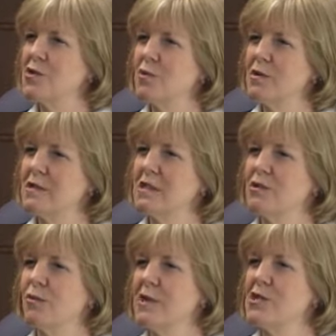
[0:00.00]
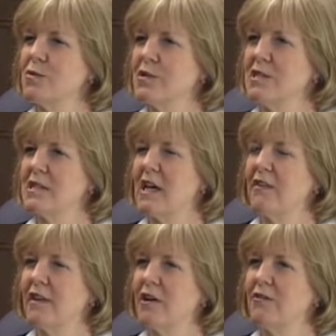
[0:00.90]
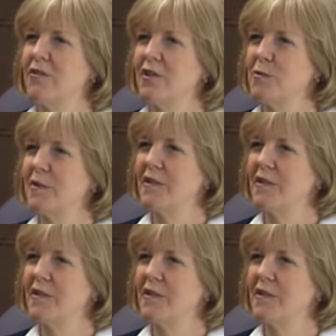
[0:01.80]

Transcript: sources or resources out there for them